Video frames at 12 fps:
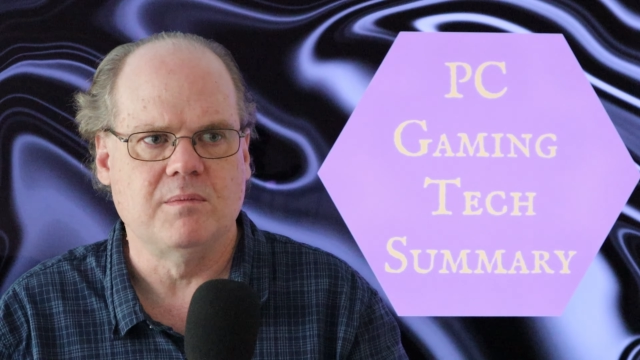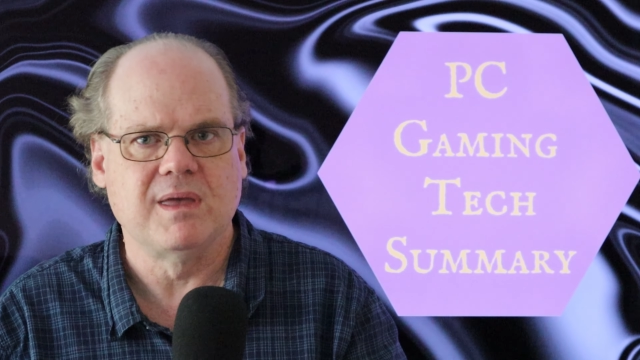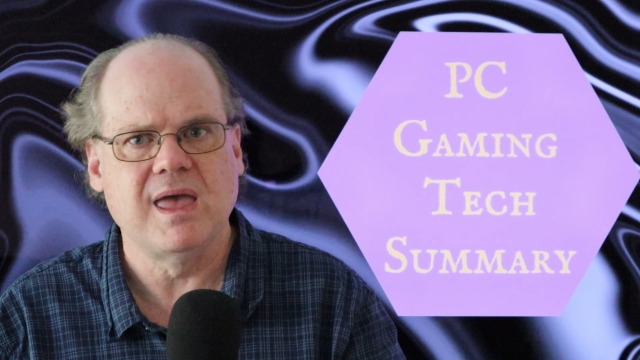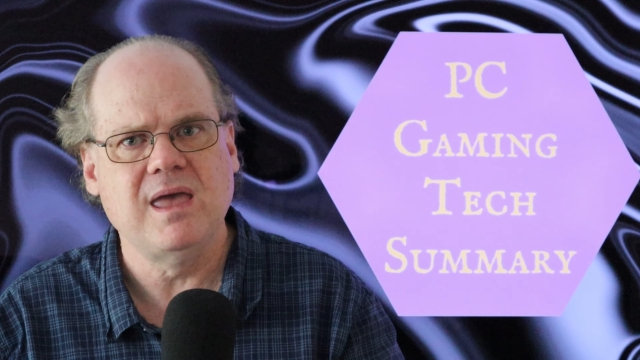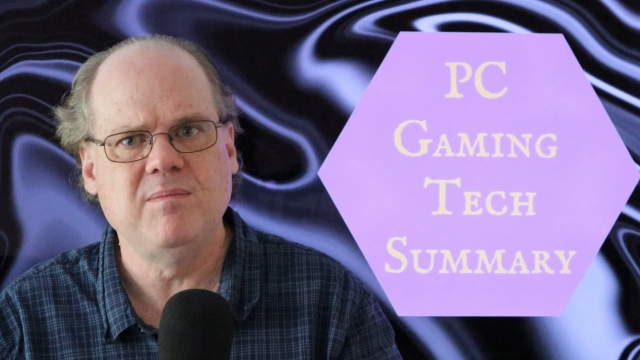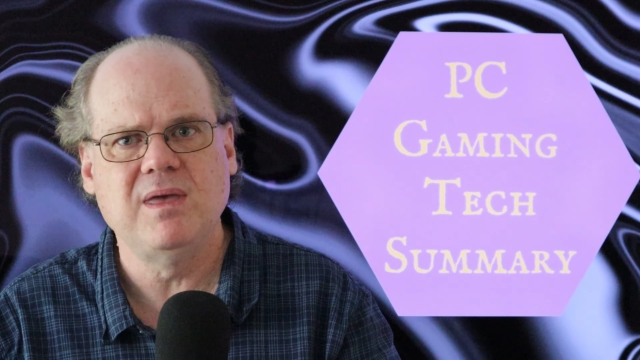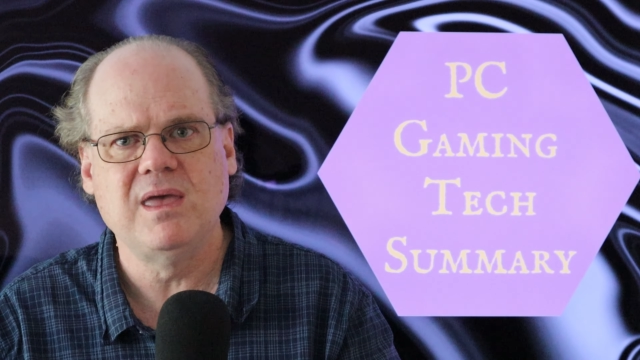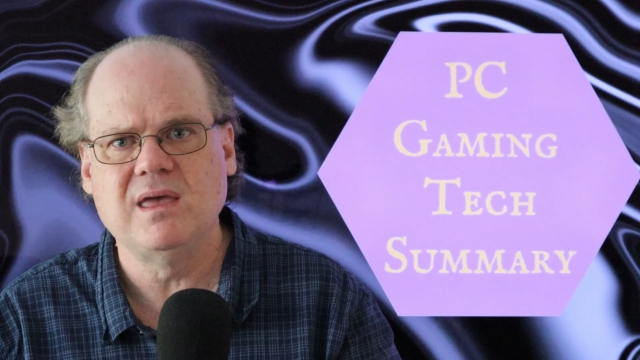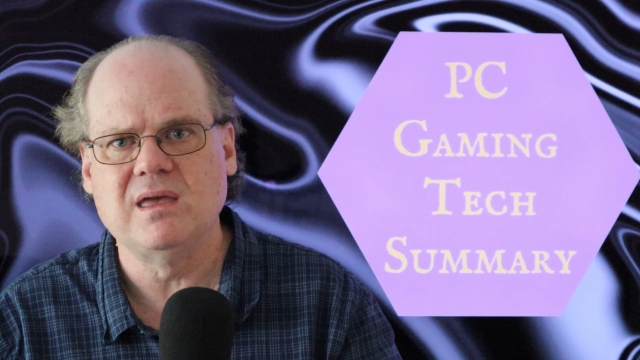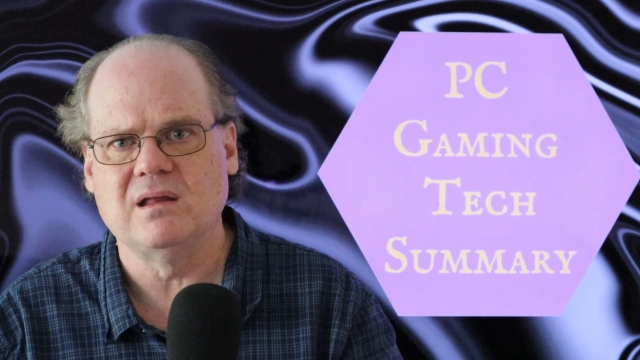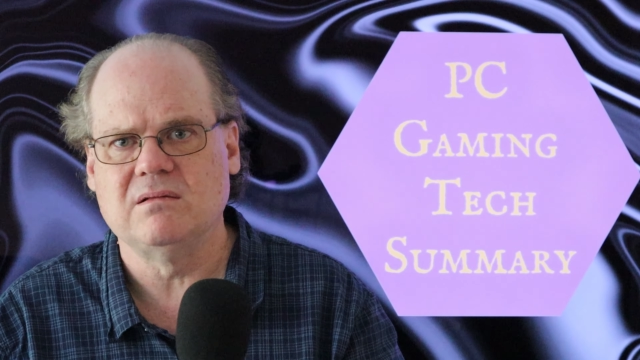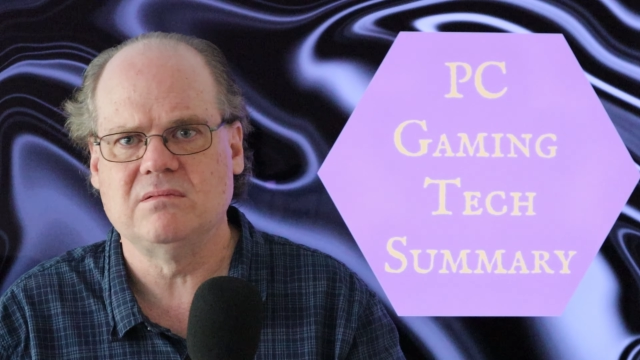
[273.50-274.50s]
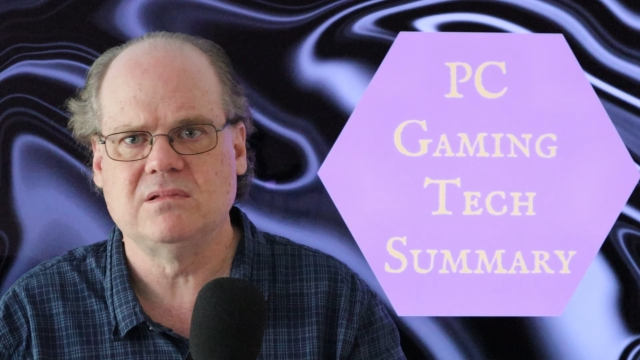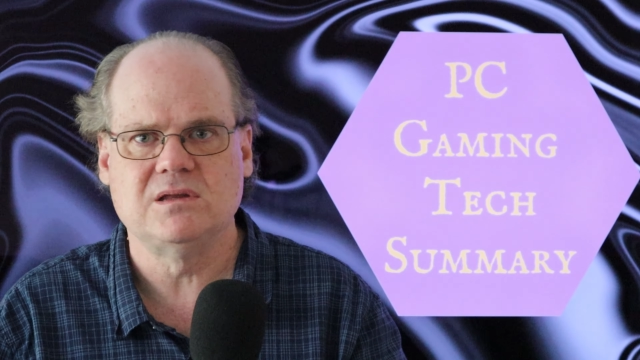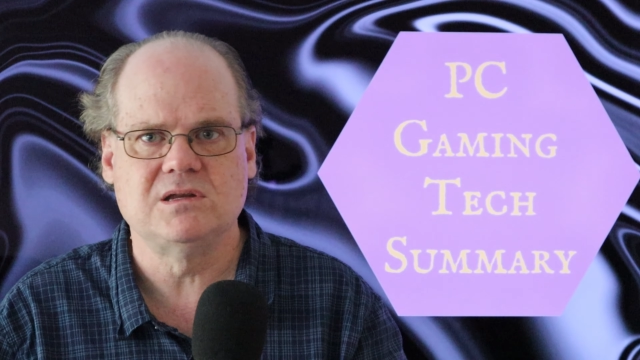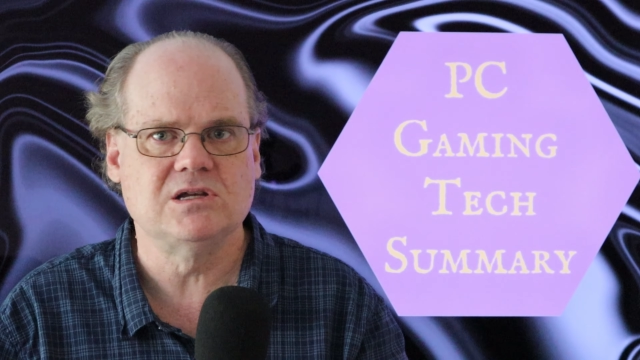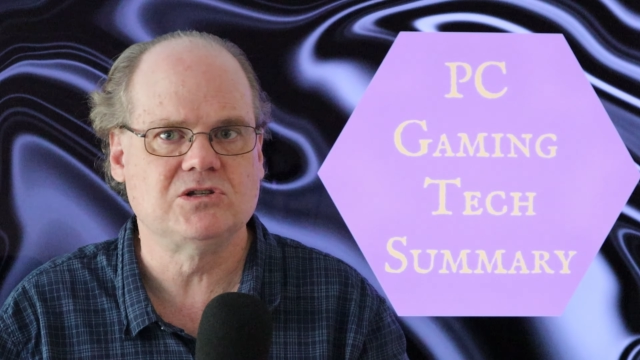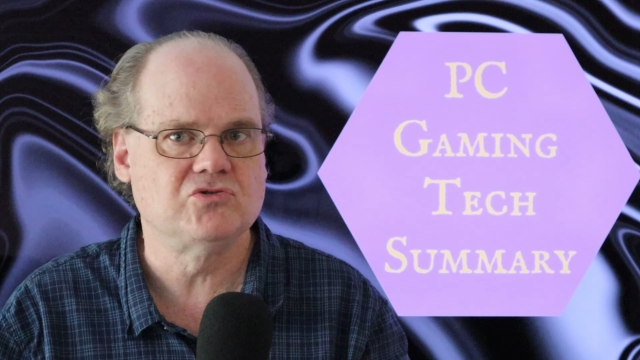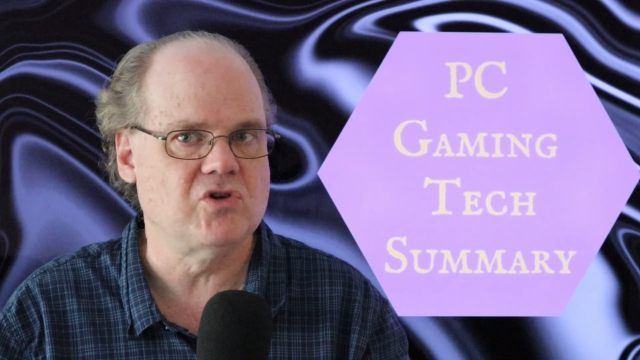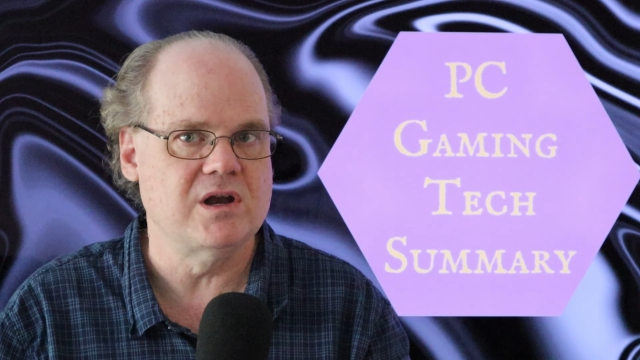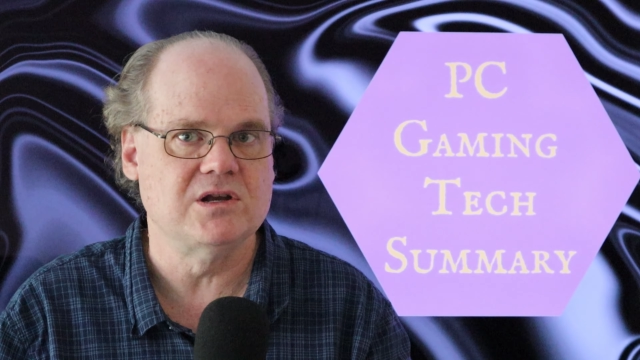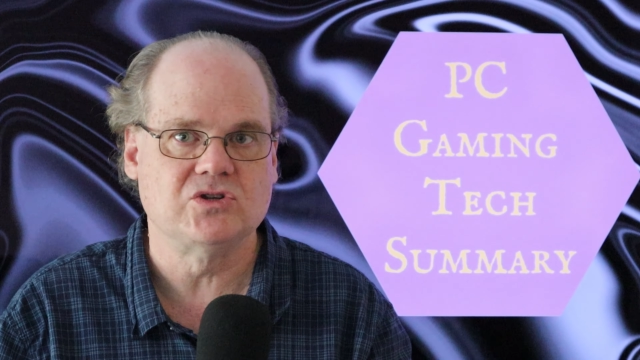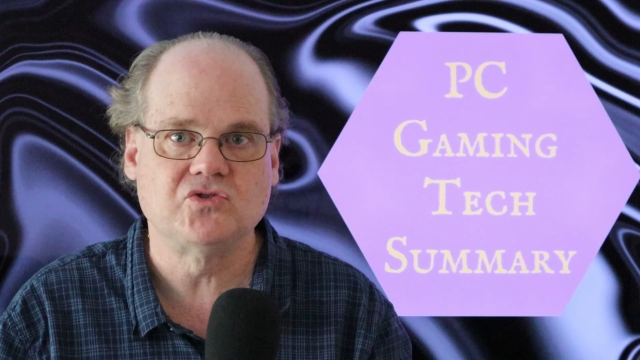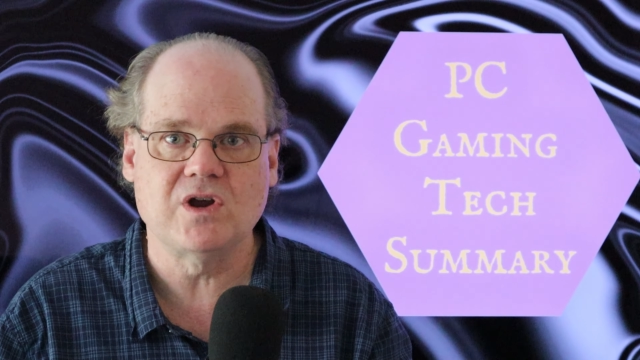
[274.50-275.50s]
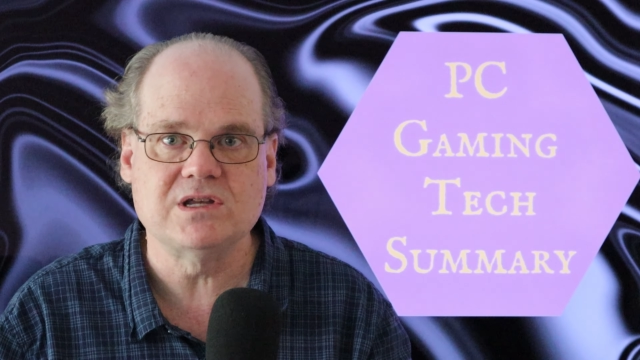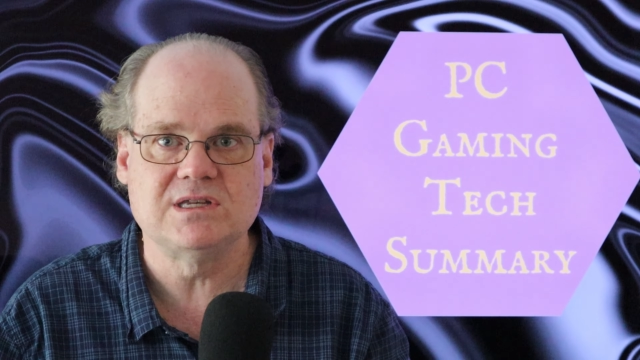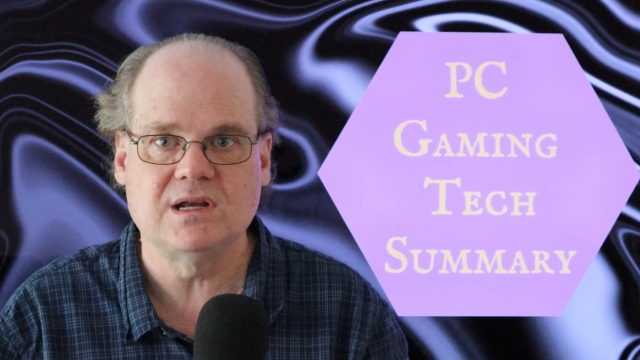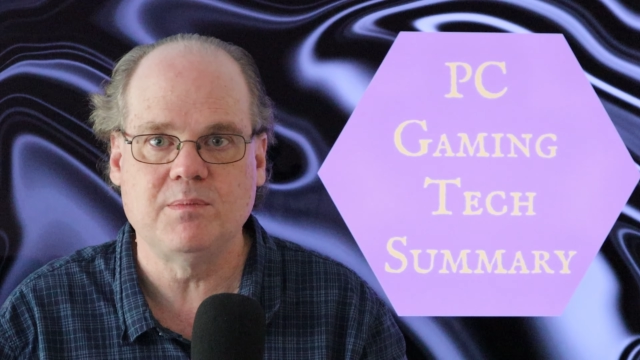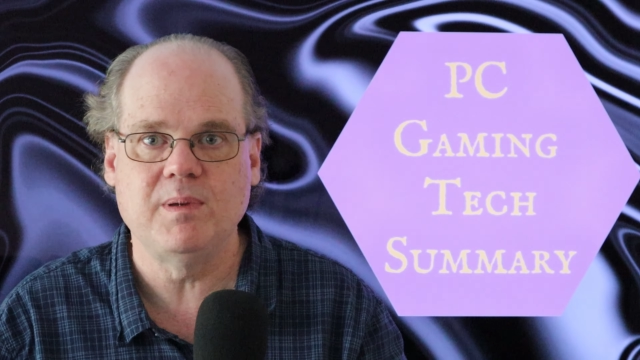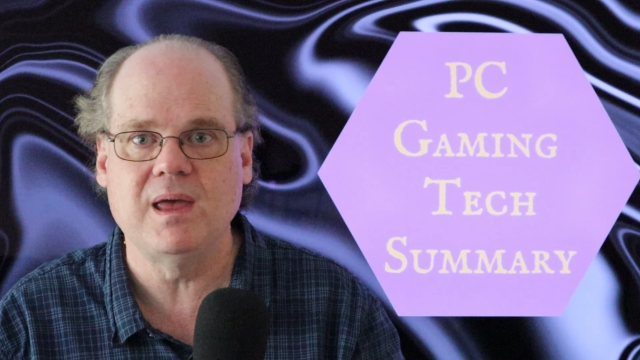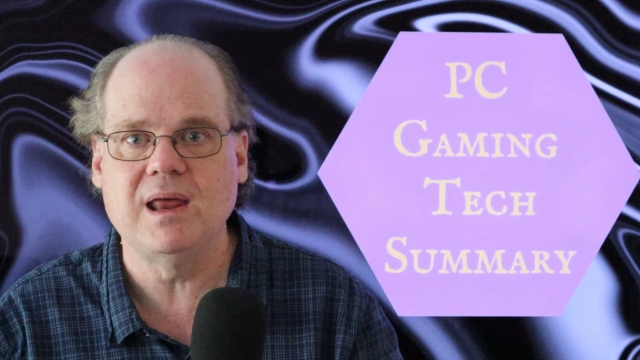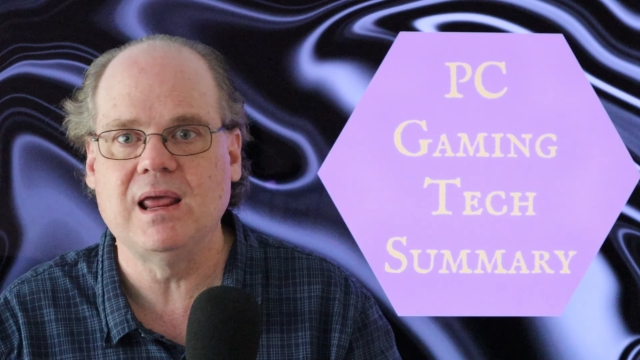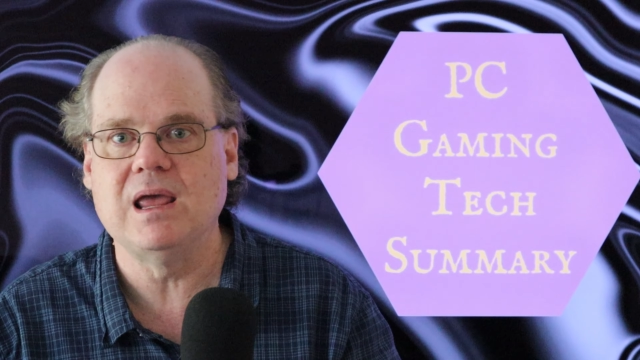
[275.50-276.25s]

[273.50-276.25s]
gaming, and just tried to stress it a bit.